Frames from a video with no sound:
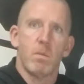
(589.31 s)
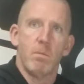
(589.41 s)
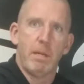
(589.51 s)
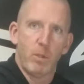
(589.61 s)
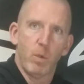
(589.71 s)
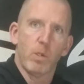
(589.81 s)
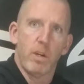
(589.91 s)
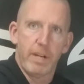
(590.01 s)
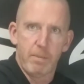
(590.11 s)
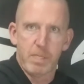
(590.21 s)
my tools are
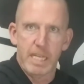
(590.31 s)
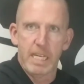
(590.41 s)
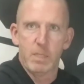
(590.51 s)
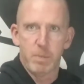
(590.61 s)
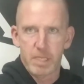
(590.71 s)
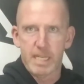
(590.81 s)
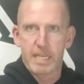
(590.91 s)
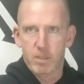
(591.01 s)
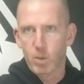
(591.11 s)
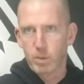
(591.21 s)
already upstairs because I
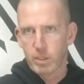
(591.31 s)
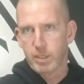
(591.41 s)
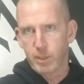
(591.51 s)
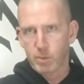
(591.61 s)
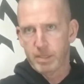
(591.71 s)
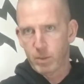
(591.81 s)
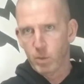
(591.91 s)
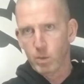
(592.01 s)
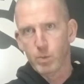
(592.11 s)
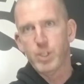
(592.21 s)
had told her to use my
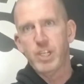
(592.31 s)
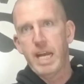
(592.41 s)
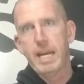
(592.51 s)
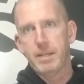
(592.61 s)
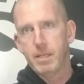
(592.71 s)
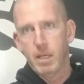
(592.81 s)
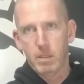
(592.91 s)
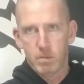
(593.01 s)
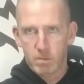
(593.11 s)
tools, which she hadn't done.